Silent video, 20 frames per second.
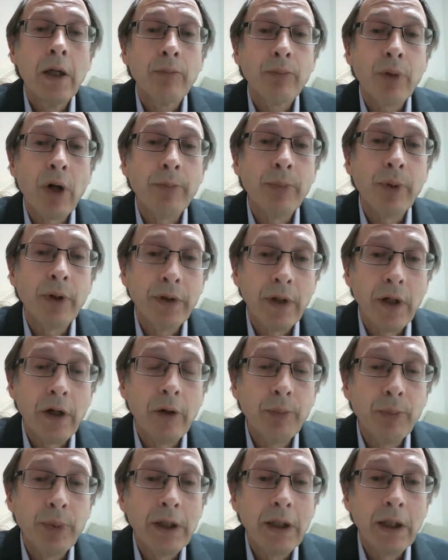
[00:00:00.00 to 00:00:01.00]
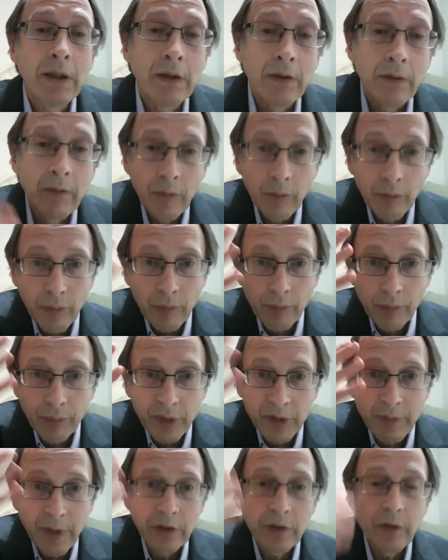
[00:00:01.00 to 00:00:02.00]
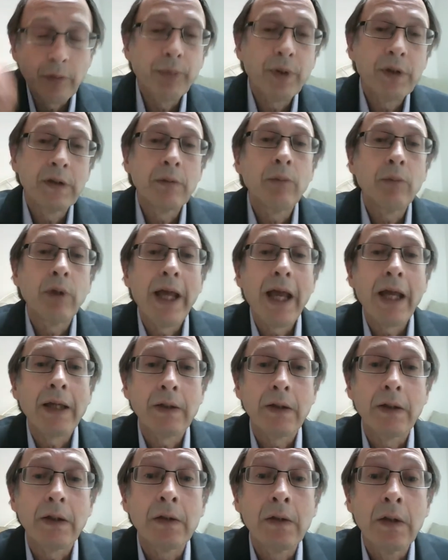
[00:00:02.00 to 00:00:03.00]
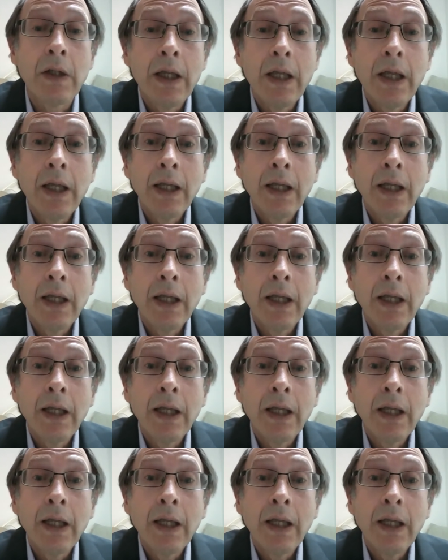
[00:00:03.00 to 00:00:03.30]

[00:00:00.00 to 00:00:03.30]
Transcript: proper therapy and special prism glasses,